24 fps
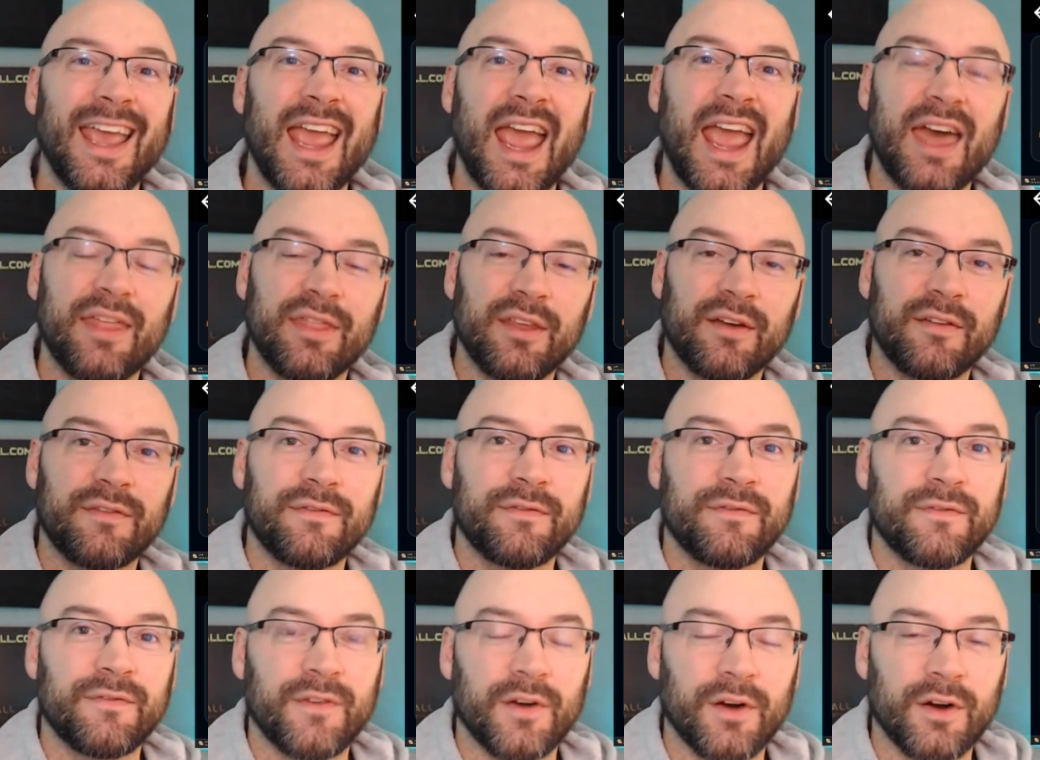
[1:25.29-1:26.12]
and the
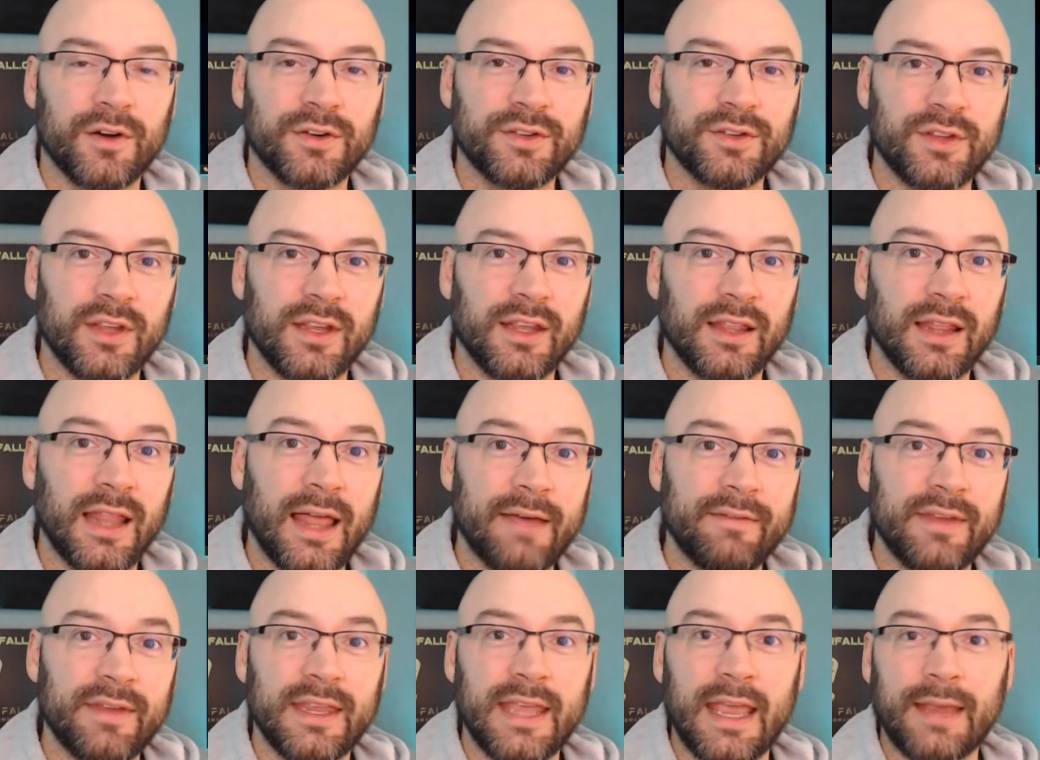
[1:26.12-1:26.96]
first
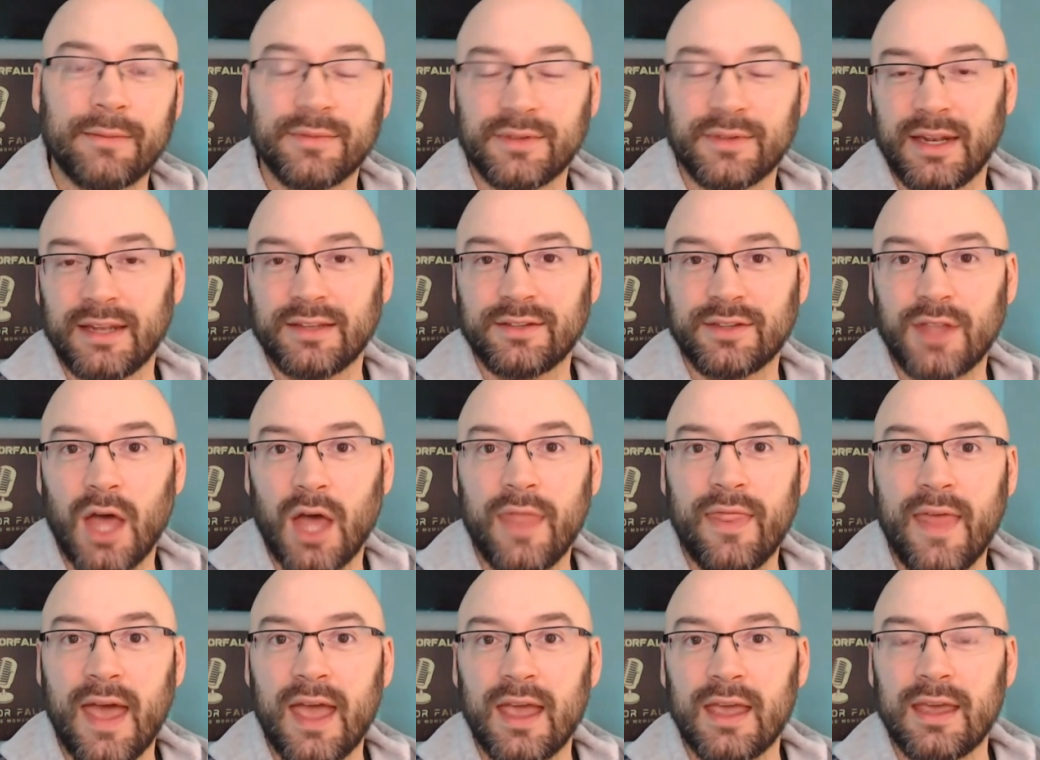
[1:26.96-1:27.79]
11 games that he's
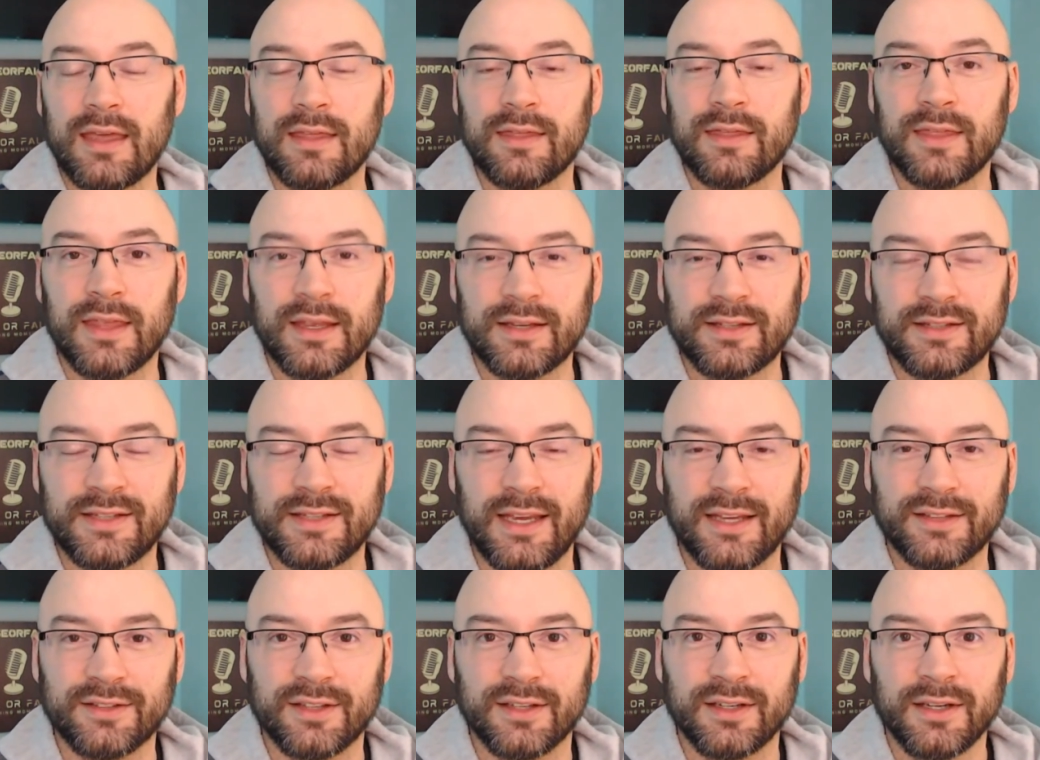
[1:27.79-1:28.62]
done that in this
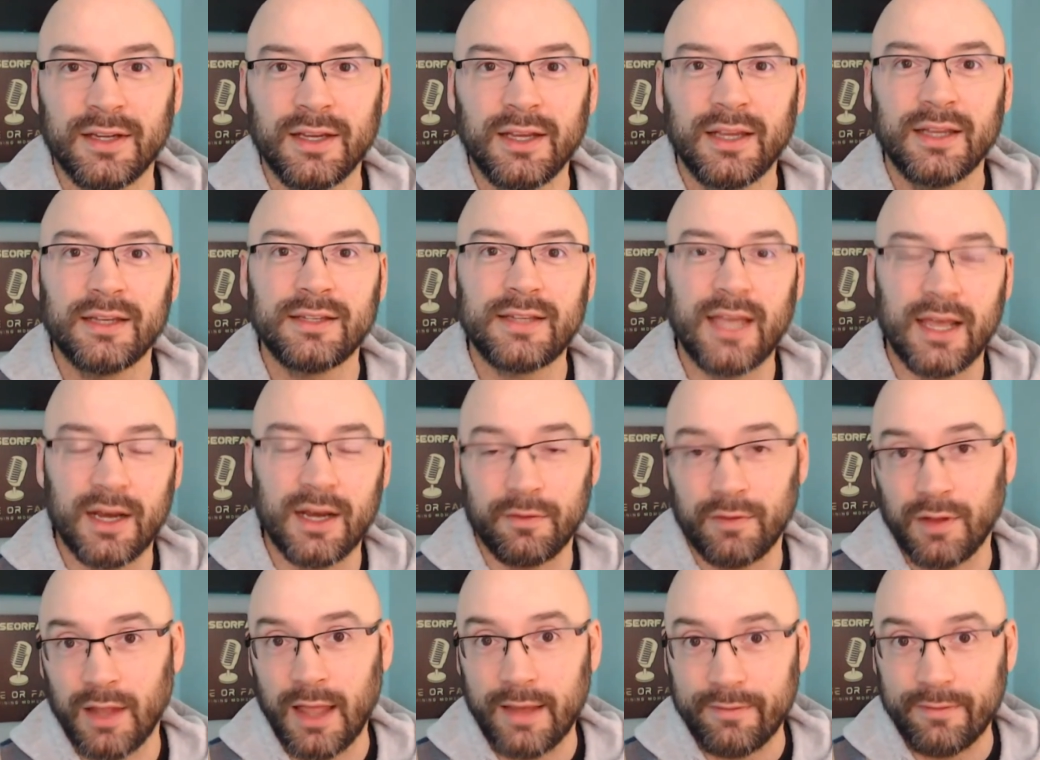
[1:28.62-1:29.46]
season, 10
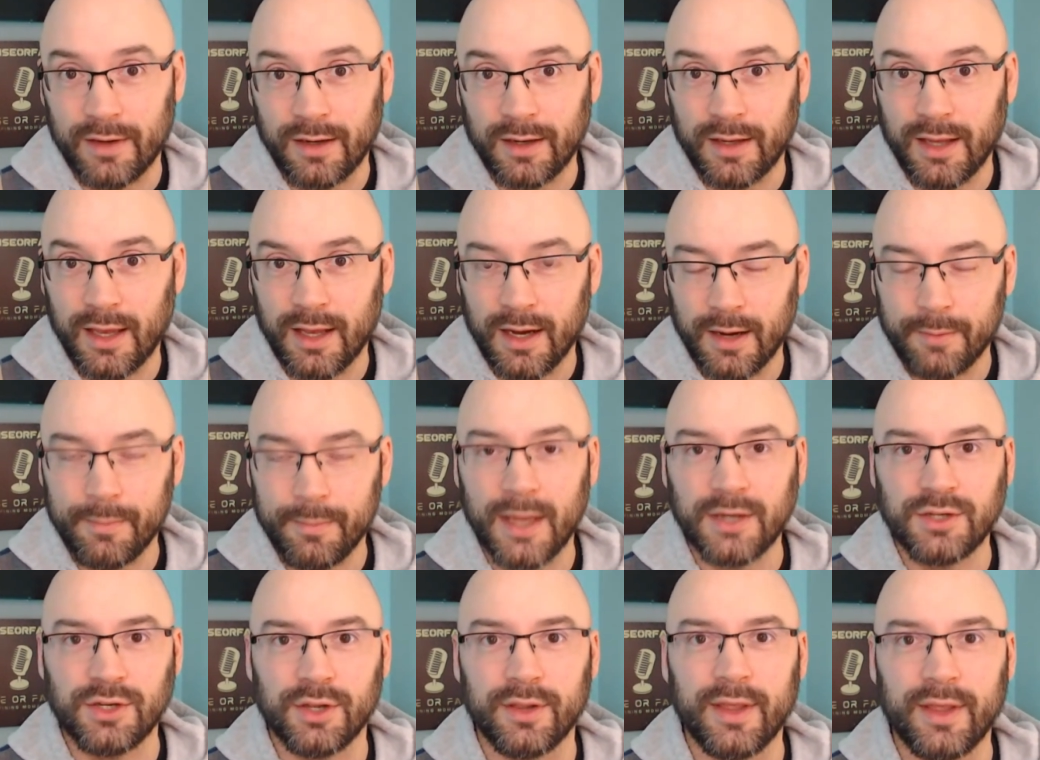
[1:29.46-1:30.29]
of 11. Again, I
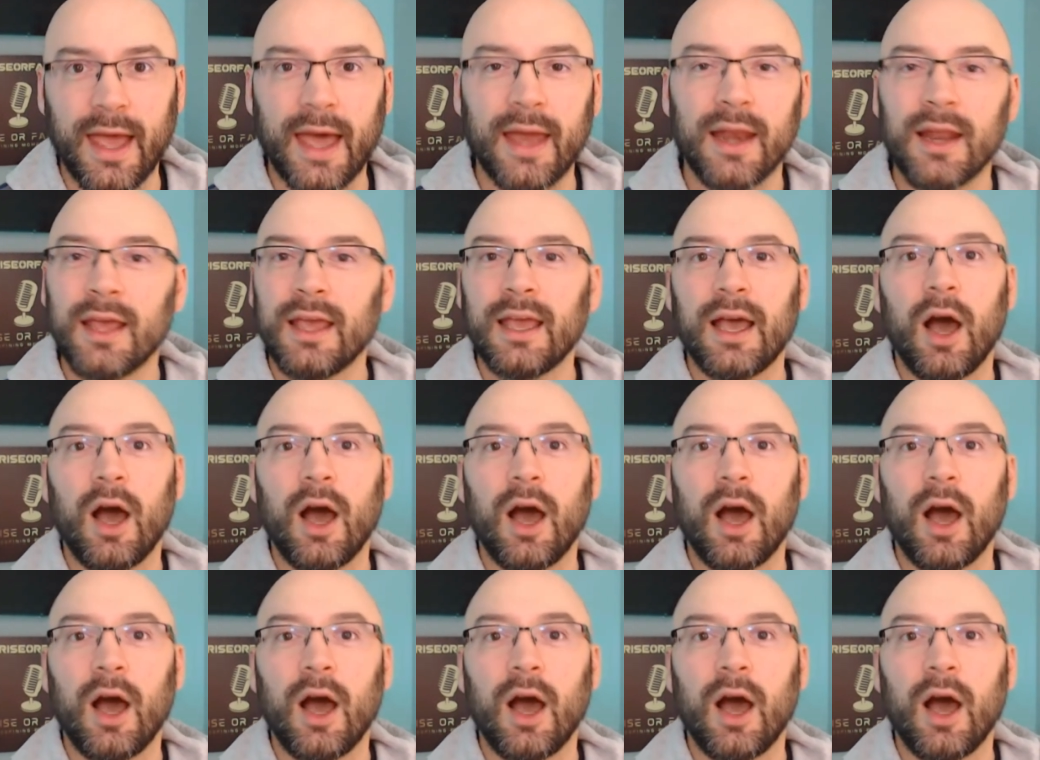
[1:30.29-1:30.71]
mentioned that.